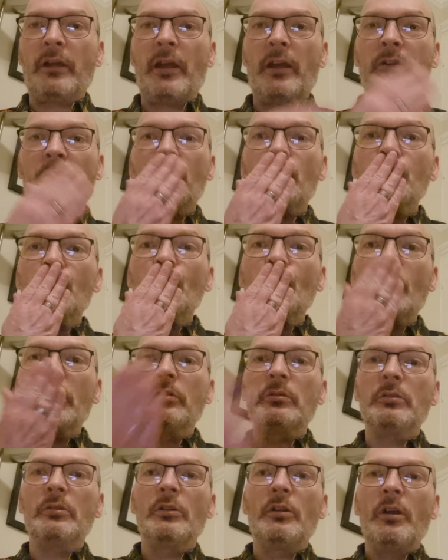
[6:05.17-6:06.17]
and
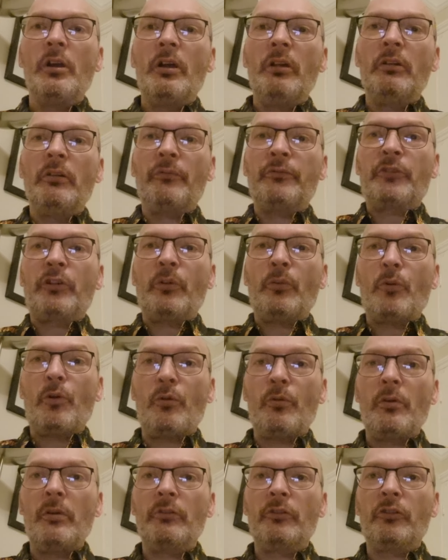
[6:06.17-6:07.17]
love to you
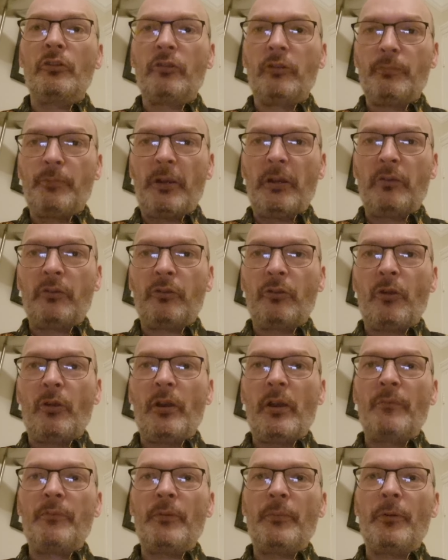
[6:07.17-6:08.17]
all. Speak soon,
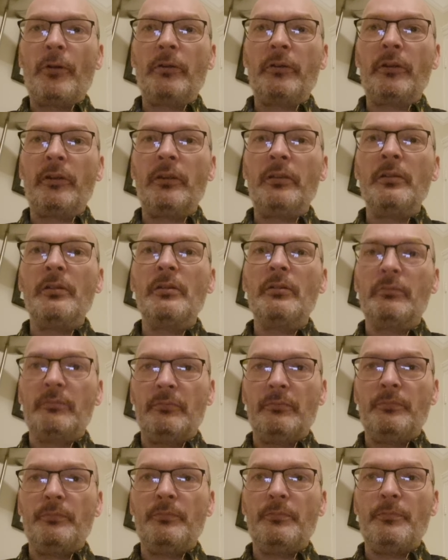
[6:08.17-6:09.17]
everybody.
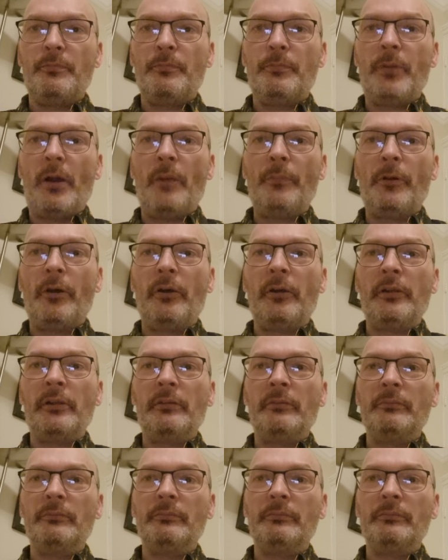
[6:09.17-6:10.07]
Bye bye.